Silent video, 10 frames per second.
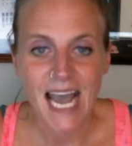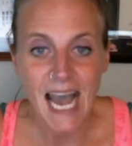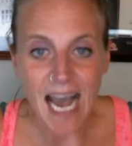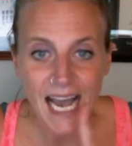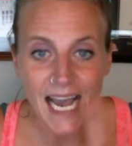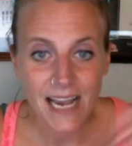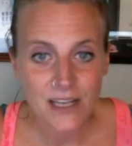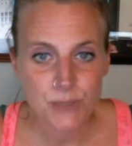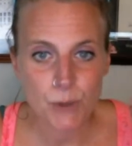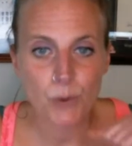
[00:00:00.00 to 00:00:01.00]
I
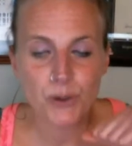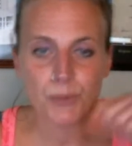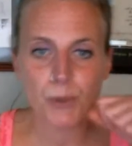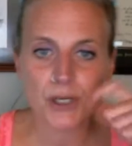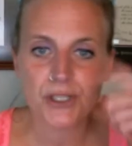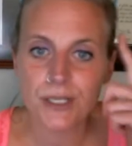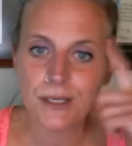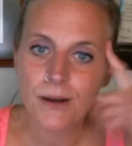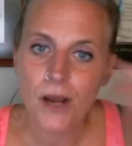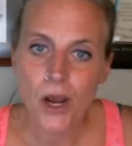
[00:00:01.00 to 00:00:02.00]
spoke with the
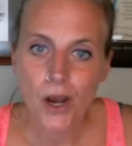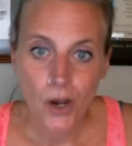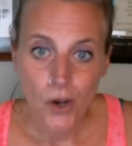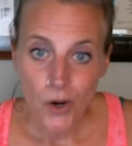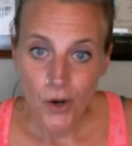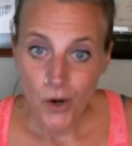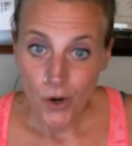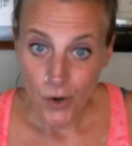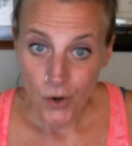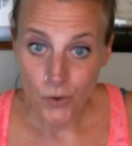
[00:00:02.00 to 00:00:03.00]
person
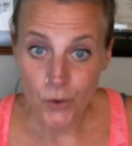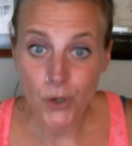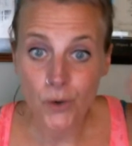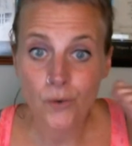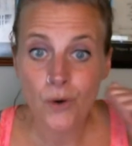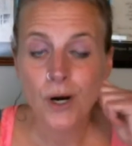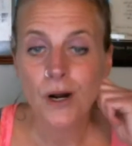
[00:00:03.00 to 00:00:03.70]
who knew